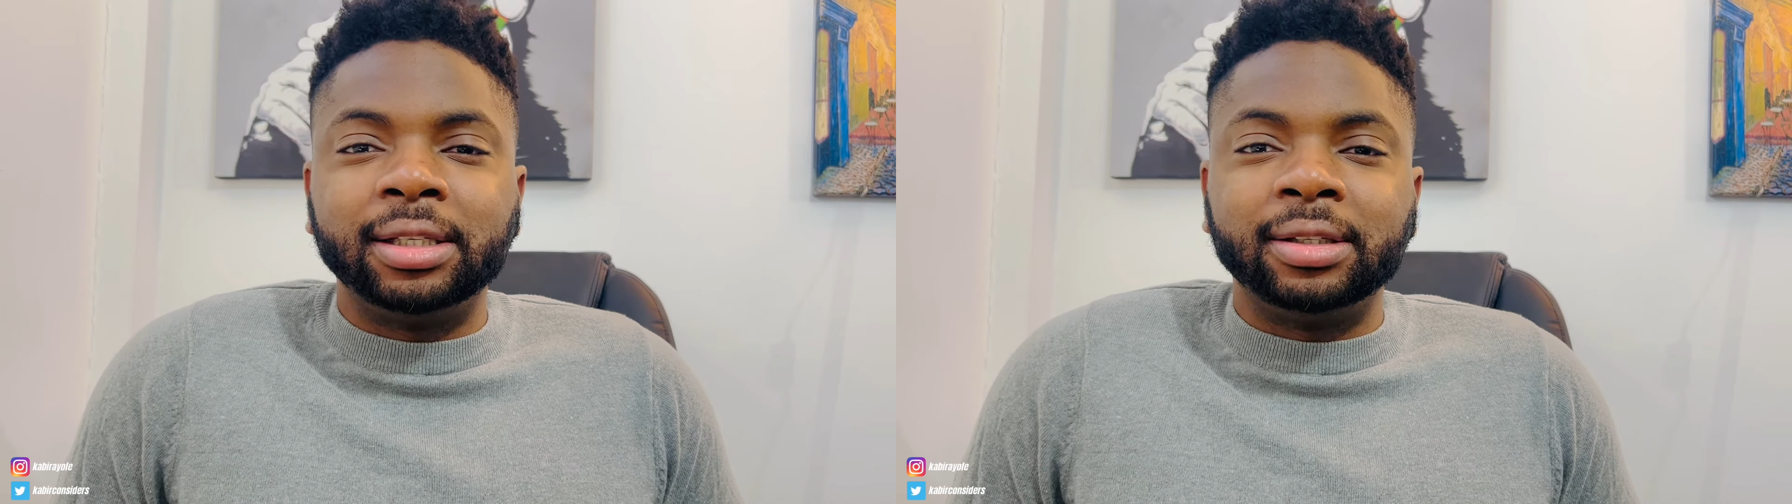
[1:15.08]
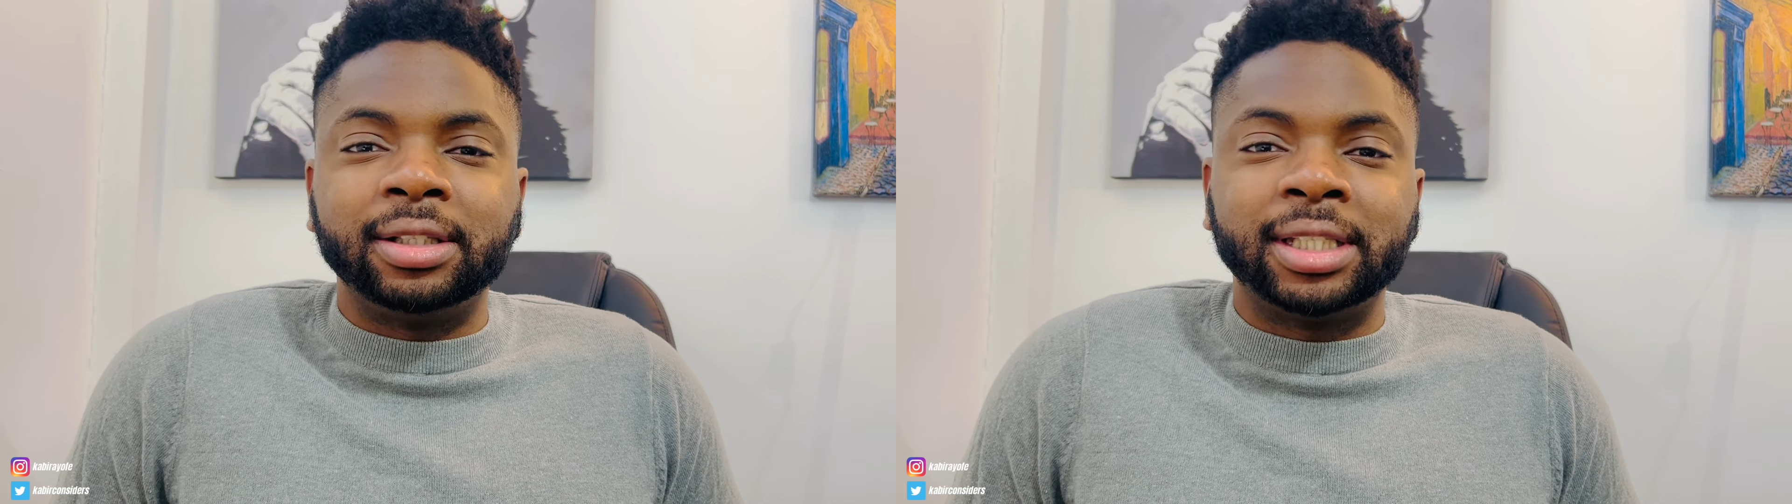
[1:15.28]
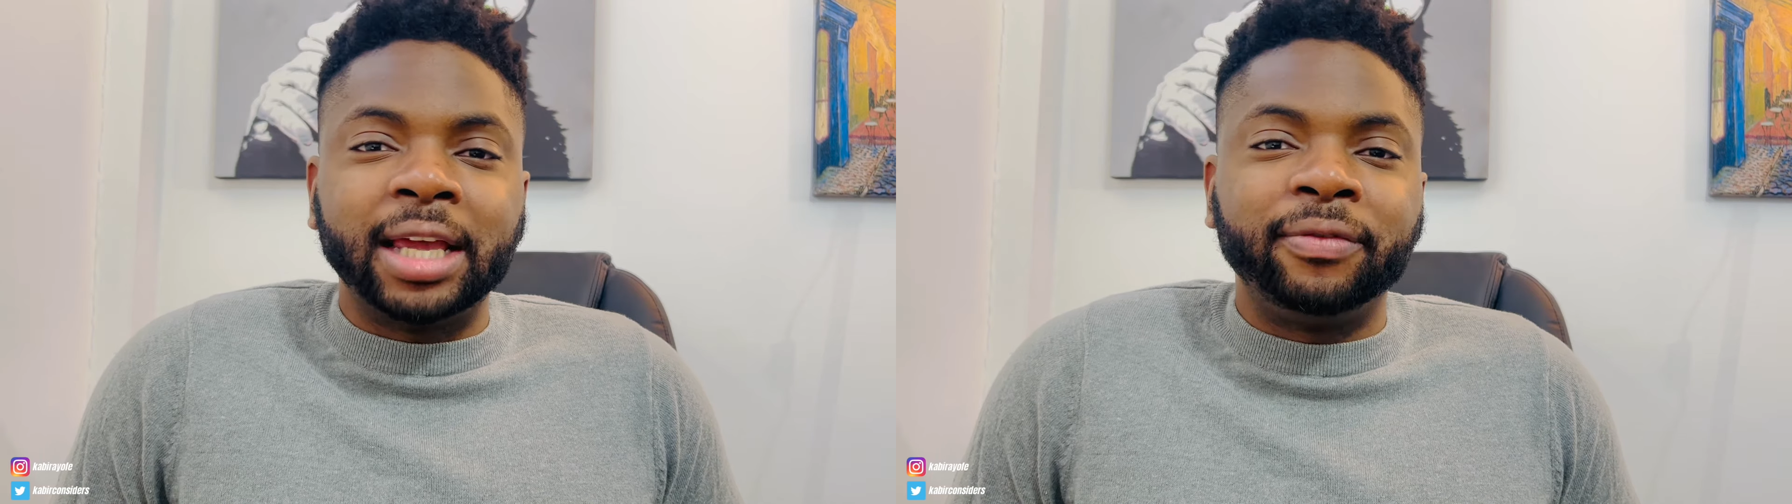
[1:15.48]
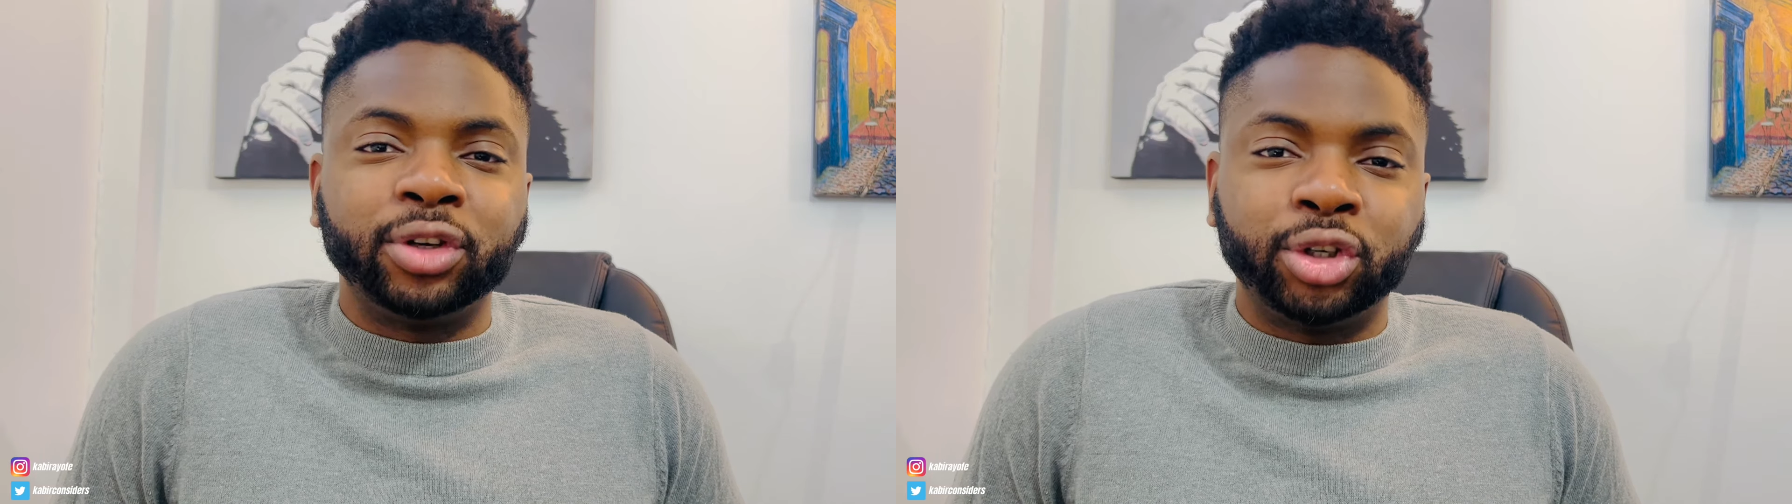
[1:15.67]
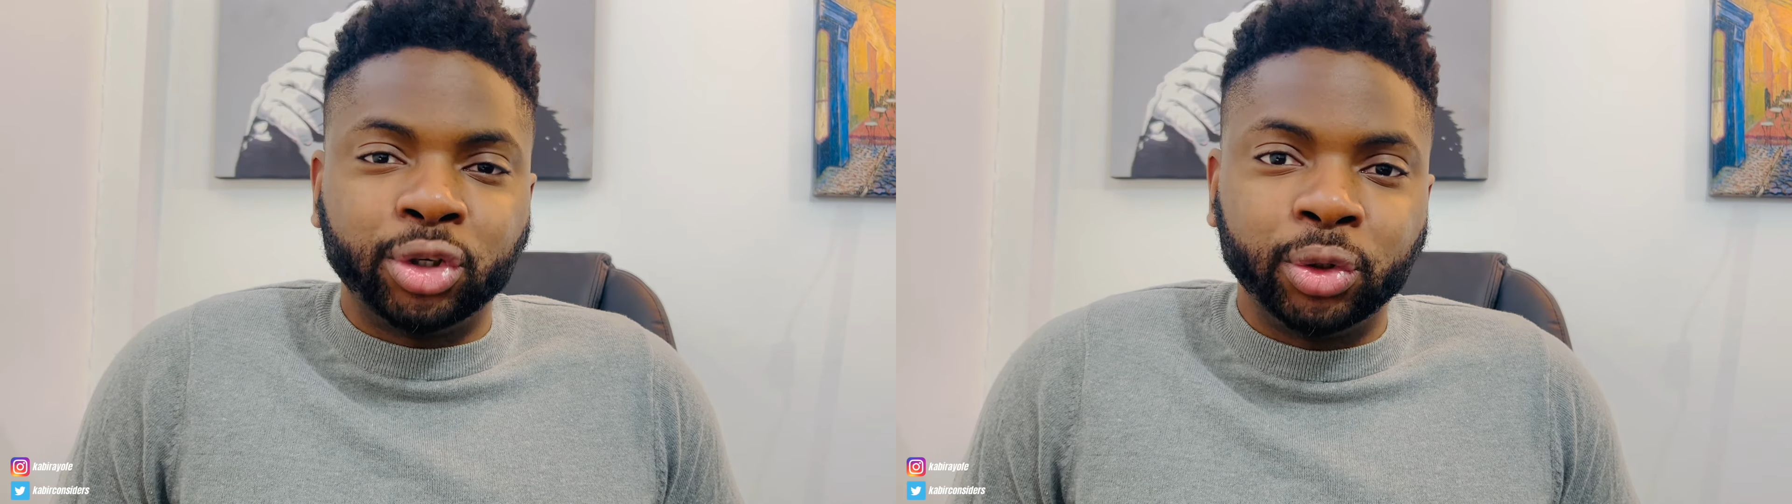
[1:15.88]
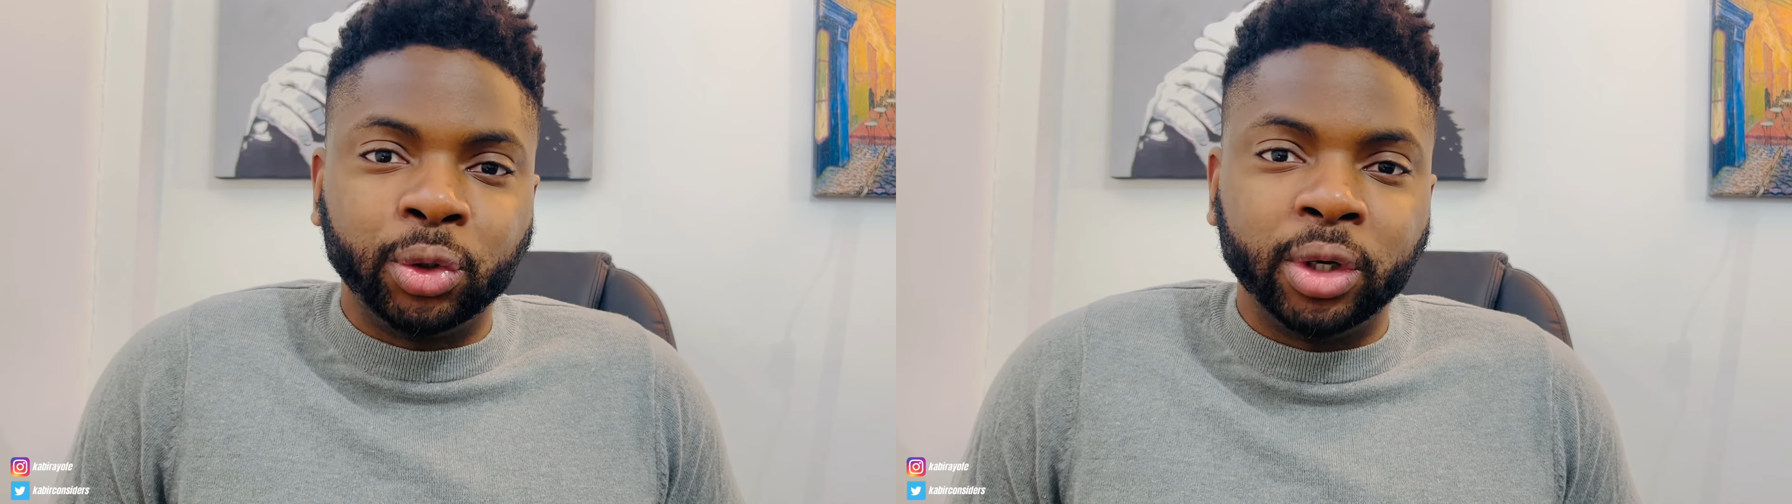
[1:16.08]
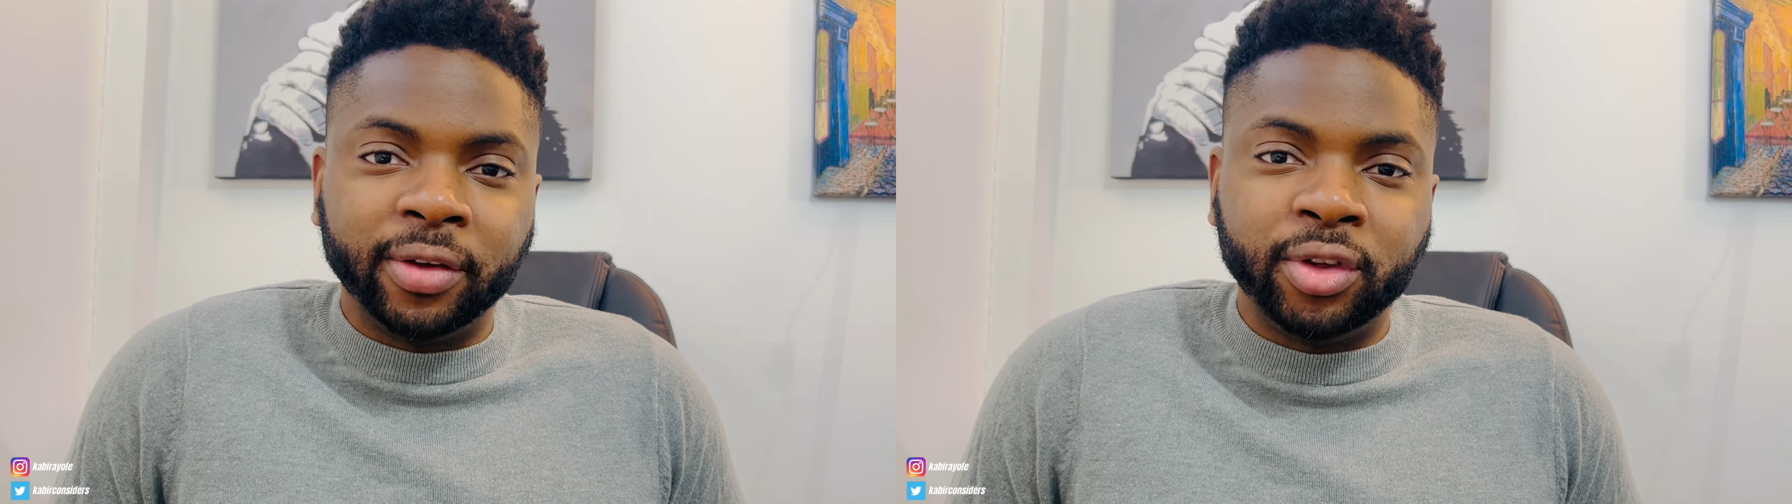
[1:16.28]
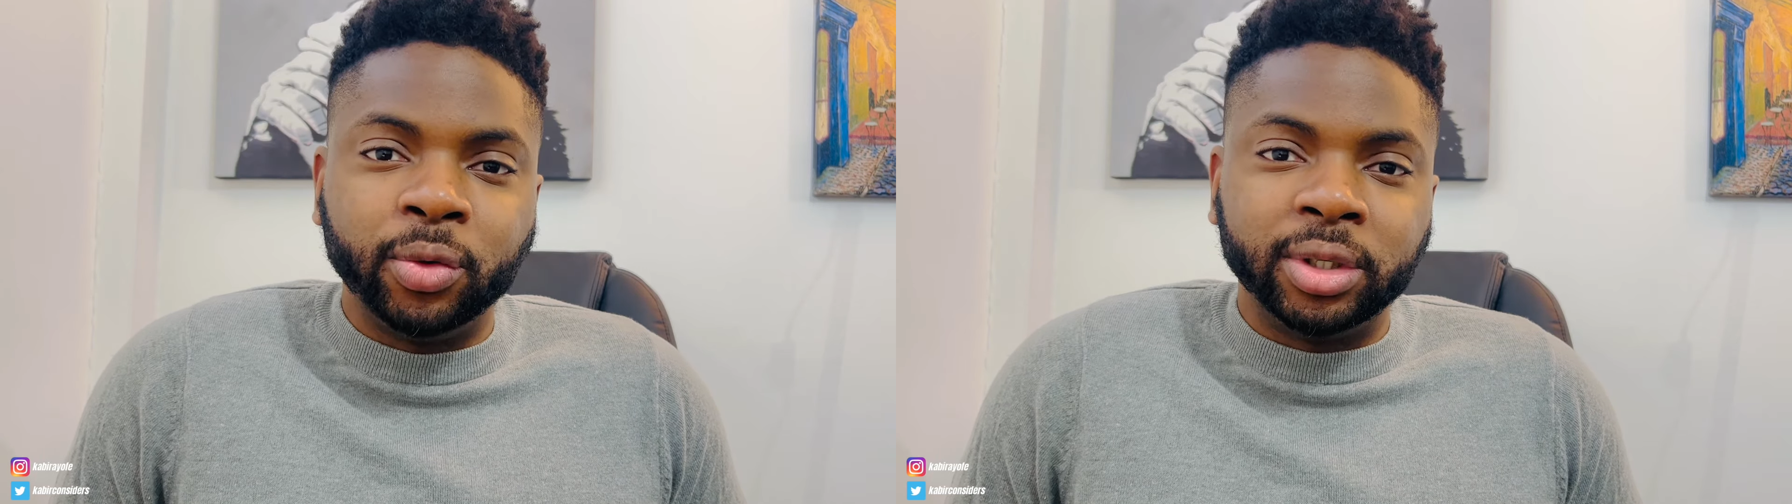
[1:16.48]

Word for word: say for sure if you